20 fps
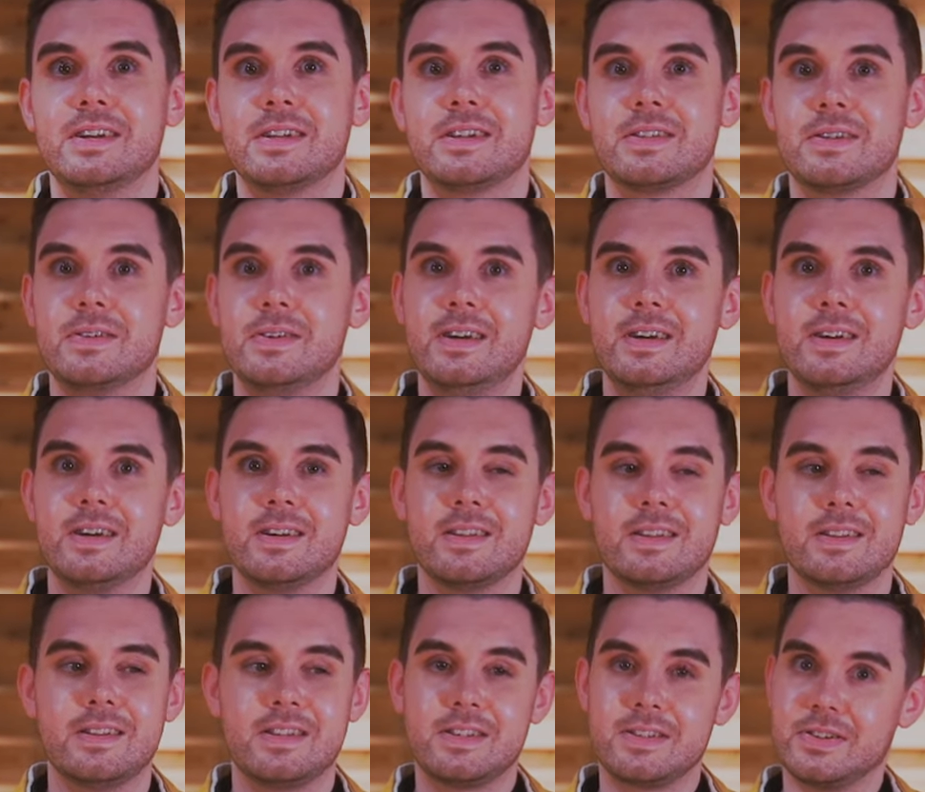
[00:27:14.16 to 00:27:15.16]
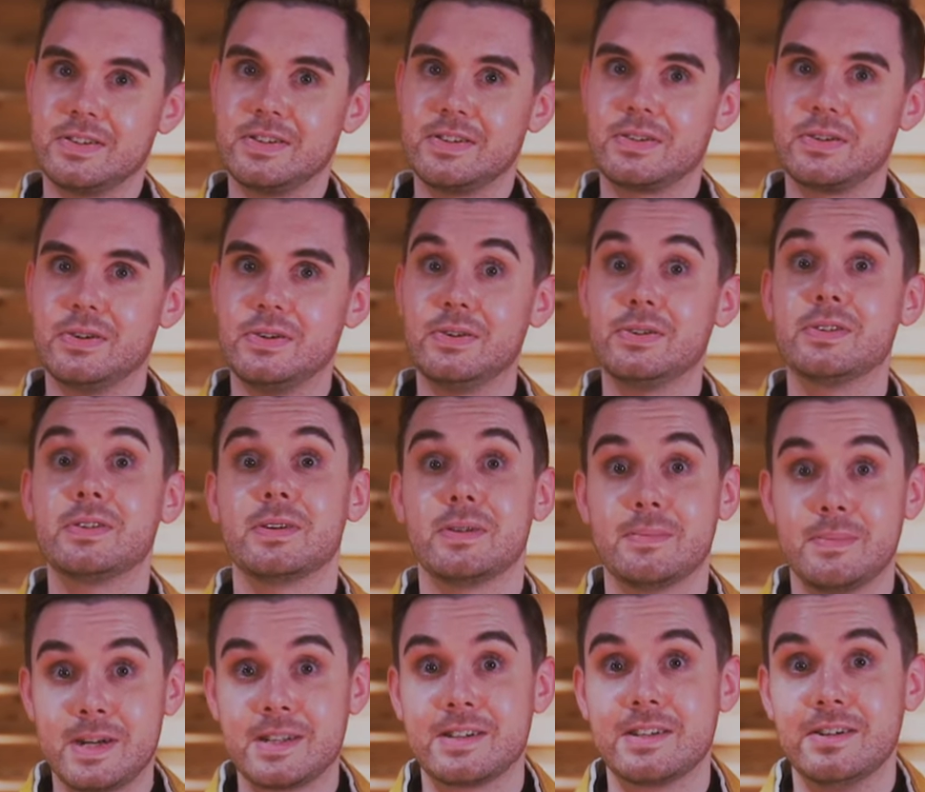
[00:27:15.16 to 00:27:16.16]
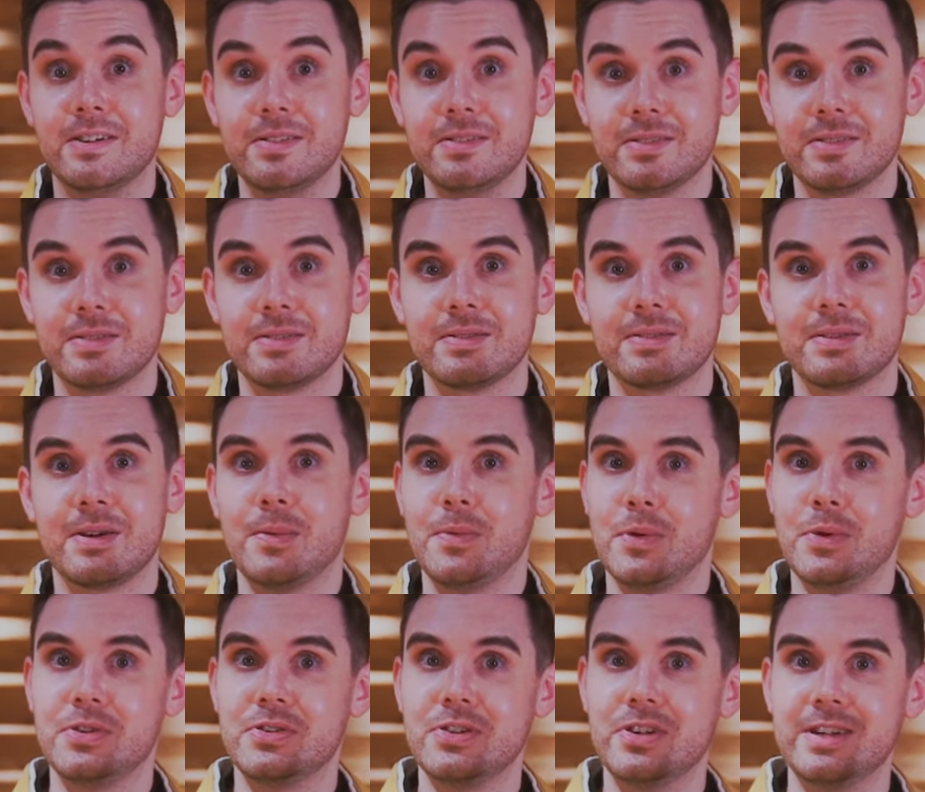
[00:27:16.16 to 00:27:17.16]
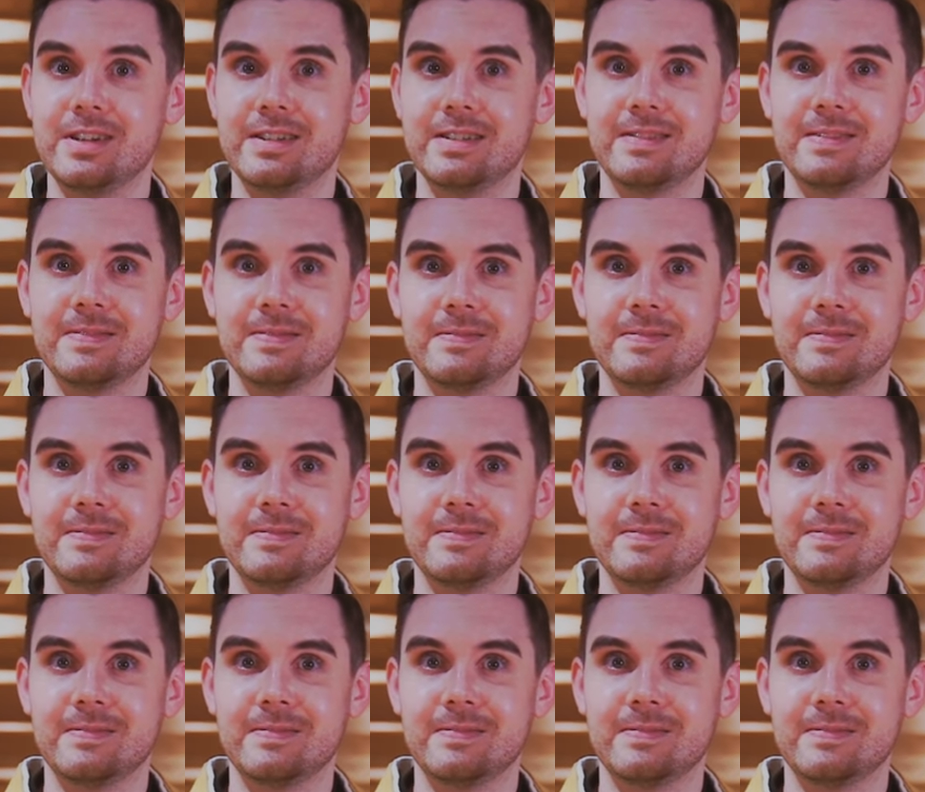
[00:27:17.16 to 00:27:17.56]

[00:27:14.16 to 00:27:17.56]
So yeah, this song is called Pass It On. Hope you enjoy it.